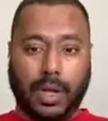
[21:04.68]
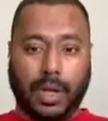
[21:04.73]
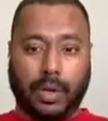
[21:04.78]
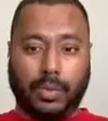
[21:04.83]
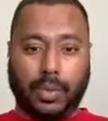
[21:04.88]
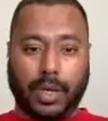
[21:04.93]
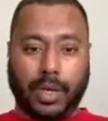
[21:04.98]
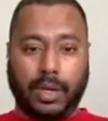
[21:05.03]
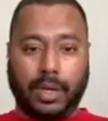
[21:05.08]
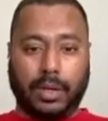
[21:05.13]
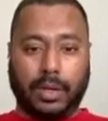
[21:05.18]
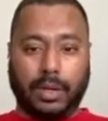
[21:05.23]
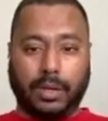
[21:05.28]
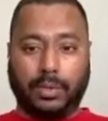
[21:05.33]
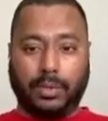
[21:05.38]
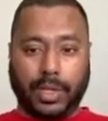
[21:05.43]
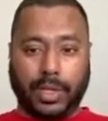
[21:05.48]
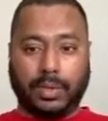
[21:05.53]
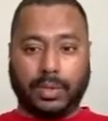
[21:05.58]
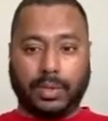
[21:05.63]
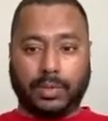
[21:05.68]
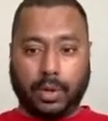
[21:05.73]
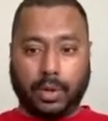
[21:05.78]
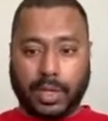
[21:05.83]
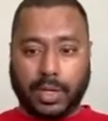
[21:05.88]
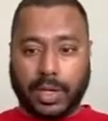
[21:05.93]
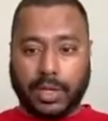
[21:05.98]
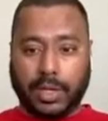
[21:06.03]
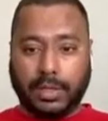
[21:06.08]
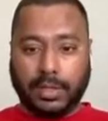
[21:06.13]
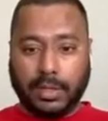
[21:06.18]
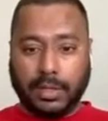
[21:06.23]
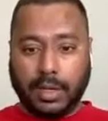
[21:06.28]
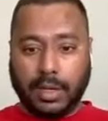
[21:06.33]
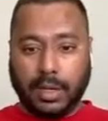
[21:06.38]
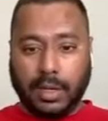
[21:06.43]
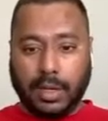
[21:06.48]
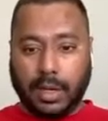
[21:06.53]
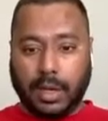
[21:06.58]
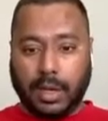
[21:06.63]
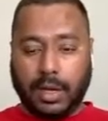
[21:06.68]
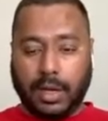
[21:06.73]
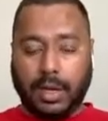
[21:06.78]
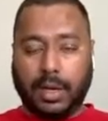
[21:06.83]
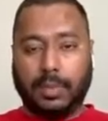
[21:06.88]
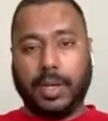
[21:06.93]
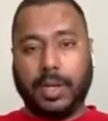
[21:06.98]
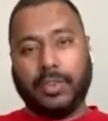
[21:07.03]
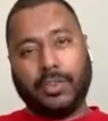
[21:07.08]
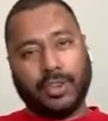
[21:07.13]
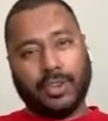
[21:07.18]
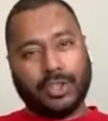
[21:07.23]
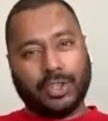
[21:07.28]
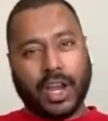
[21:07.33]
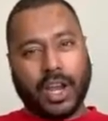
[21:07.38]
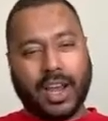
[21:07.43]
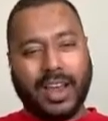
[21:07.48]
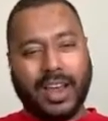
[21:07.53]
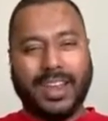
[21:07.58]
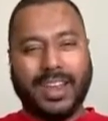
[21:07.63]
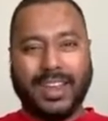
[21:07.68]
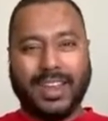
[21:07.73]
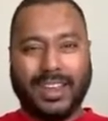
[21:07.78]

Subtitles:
we are doing this broadcast. But if you're shy,